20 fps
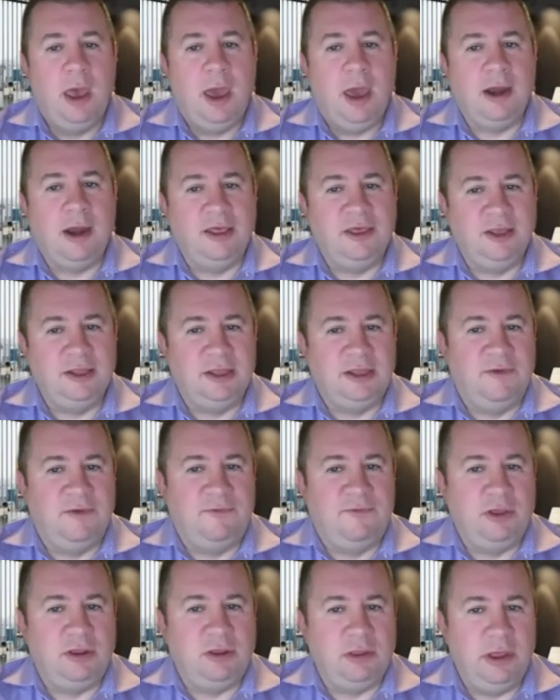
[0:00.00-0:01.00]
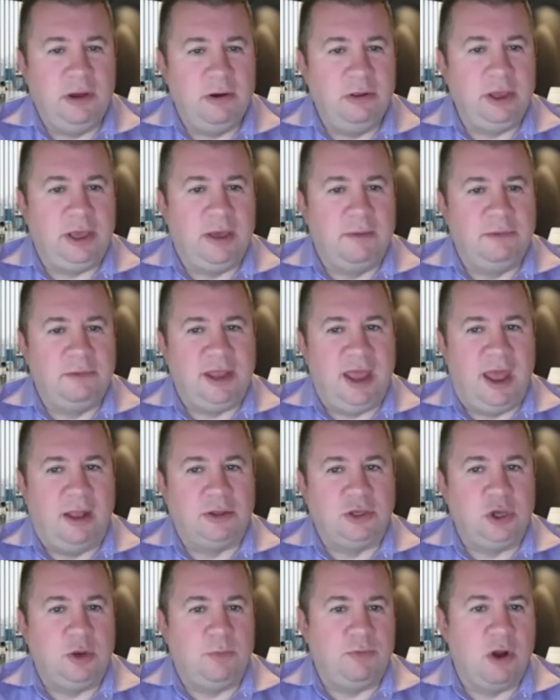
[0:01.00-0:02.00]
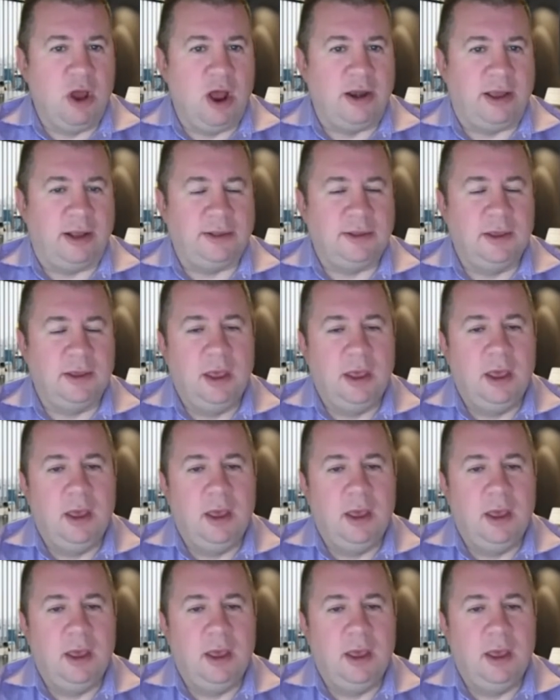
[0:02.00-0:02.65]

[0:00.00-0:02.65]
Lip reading: And I think the difference literally comes down to your product.